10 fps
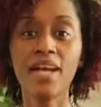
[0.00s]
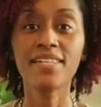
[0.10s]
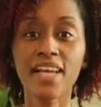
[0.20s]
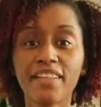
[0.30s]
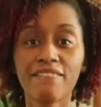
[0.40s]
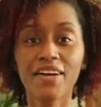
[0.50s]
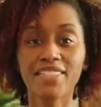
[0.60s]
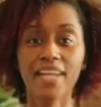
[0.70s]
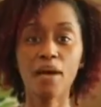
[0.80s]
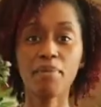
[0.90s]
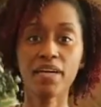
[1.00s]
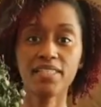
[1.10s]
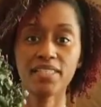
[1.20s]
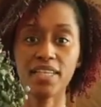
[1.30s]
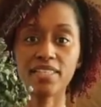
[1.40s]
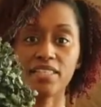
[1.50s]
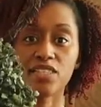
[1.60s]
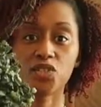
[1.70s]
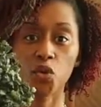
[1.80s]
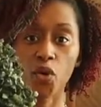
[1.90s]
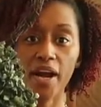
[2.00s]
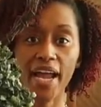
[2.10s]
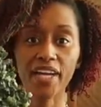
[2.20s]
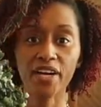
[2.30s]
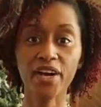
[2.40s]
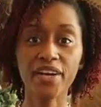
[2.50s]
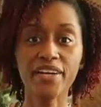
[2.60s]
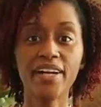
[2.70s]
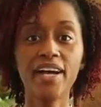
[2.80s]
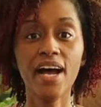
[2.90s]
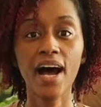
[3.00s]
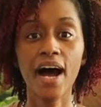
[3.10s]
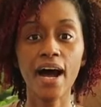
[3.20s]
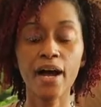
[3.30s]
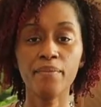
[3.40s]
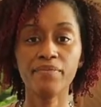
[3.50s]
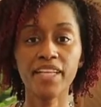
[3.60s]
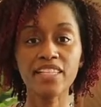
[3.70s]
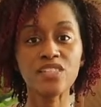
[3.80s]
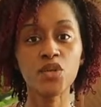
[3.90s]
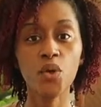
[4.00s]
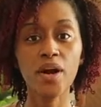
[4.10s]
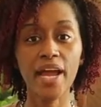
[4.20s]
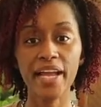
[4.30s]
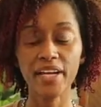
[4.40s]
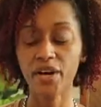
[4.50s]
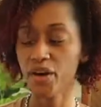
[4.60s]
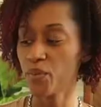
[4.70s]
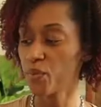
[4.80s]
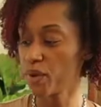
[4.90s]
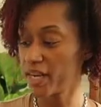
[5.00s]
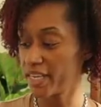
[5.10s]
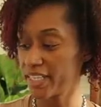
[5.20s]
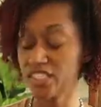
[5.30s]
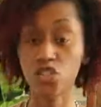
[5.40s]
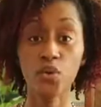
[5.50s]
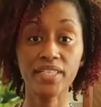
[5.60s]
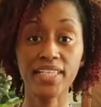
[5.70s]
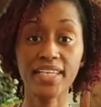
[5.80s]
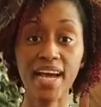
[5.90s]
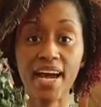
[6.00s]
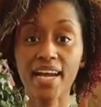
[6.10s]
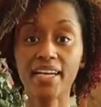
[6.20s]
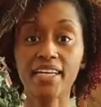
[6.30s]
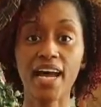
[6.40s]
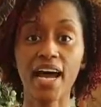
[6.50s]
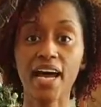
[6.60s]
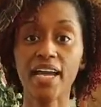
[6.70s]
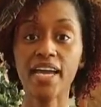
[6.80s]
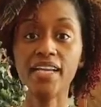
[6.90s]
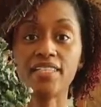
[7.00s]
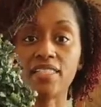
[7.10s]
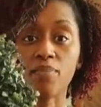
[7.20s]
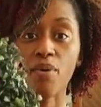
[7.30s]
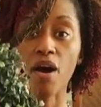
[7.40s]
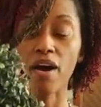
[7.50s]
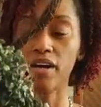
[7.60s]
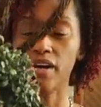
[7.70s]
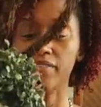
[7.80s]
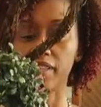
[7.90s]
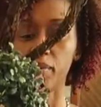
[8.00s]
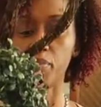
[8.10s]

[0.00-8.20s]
So the first thing I purchased is this door hanger. Um, this door hanger was twenty-nine ninety-nine. It is a part of the